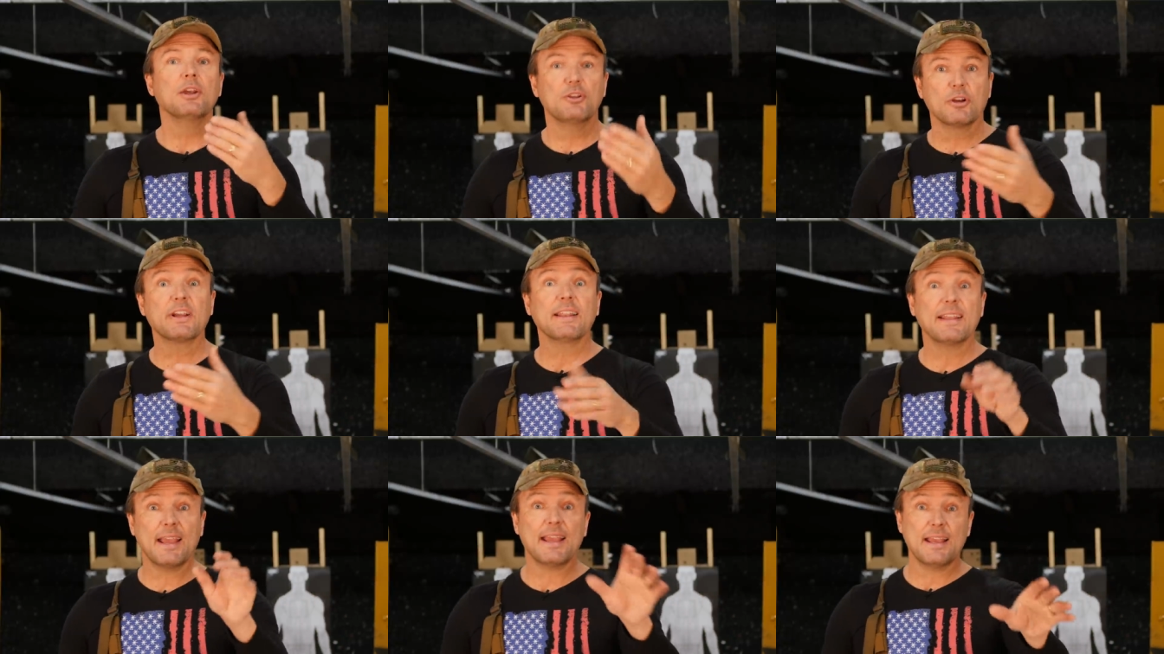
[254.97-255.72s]
you're going
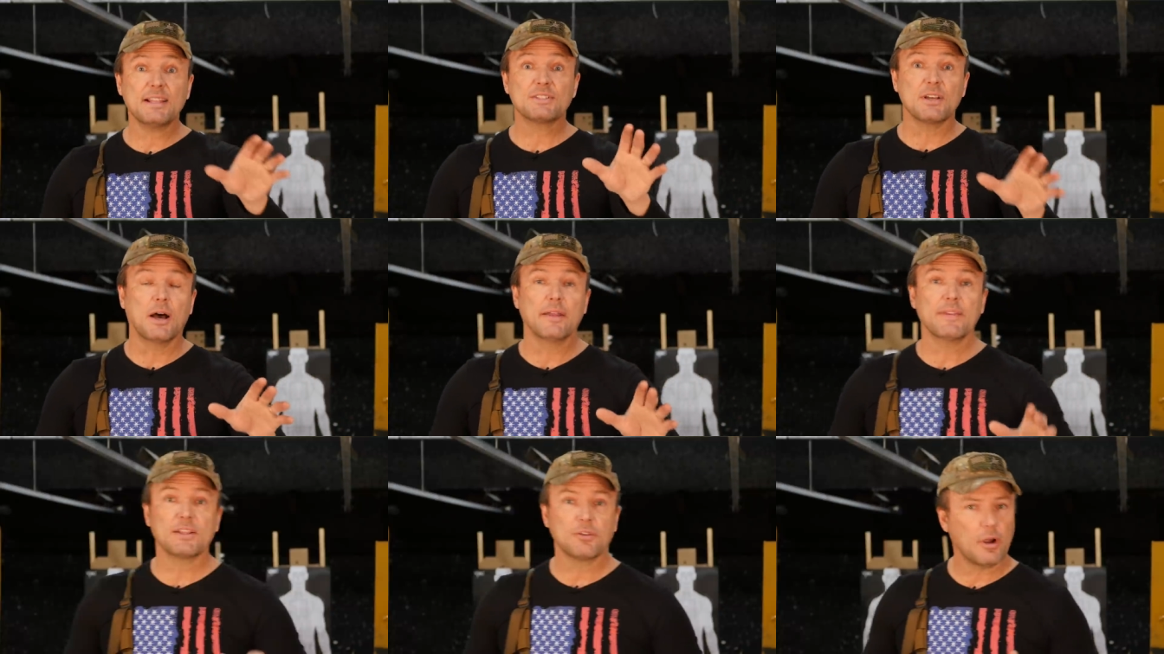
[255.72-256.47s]
to get hits
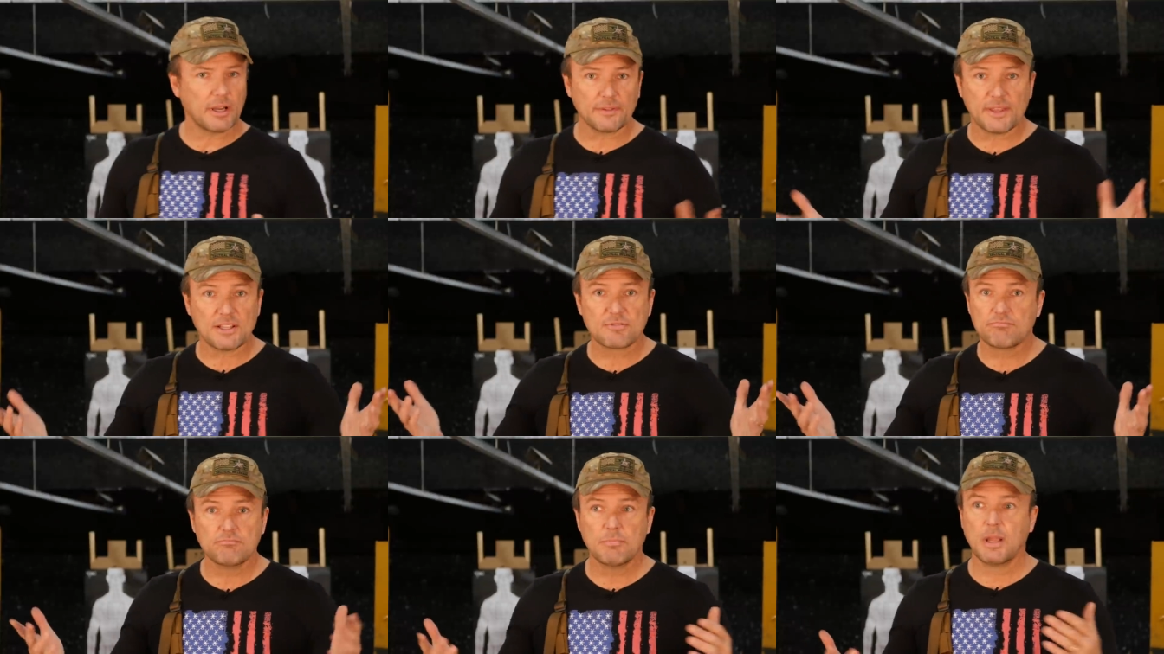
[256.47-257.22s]
on that target. That's
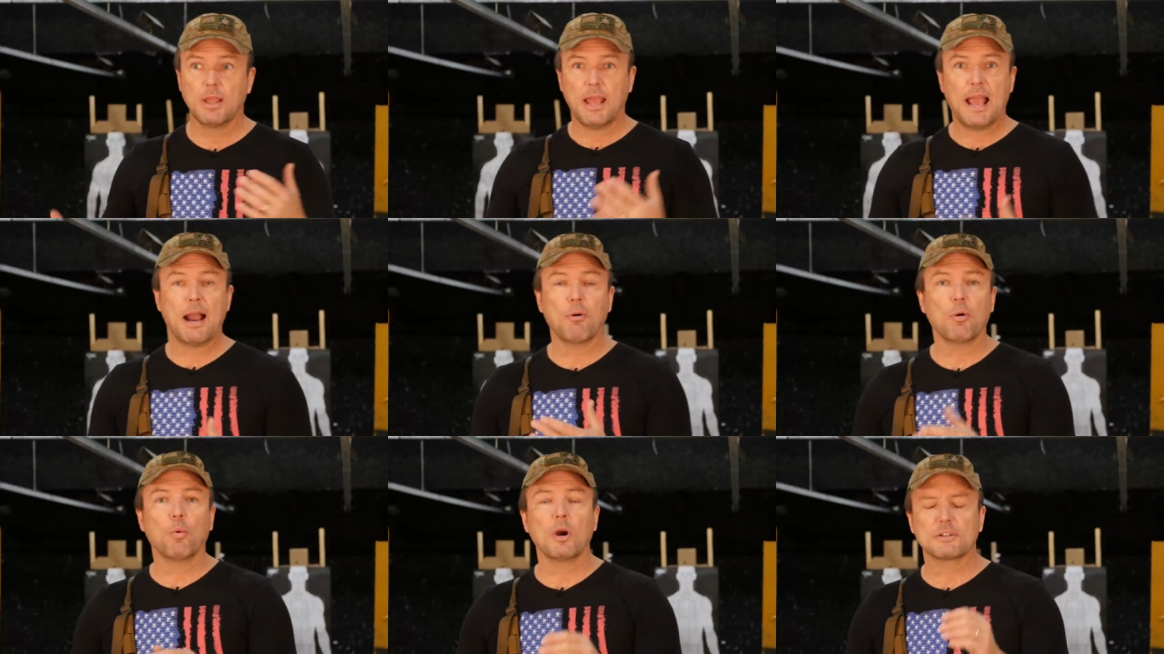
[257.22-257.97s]
how
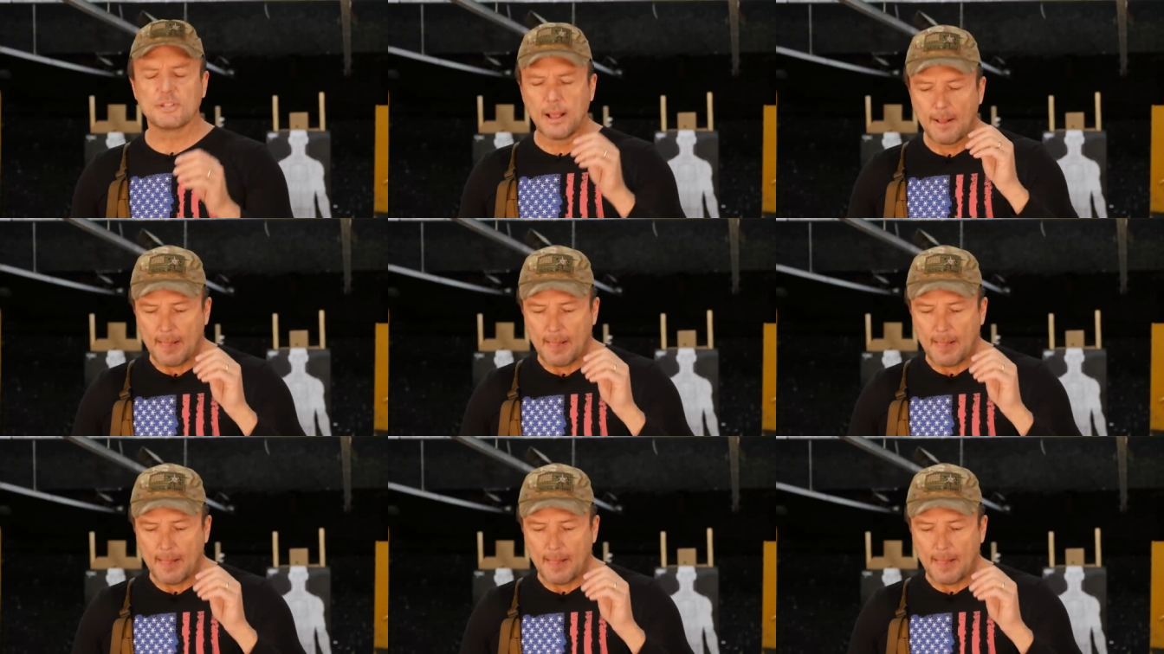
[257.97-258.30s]
it works.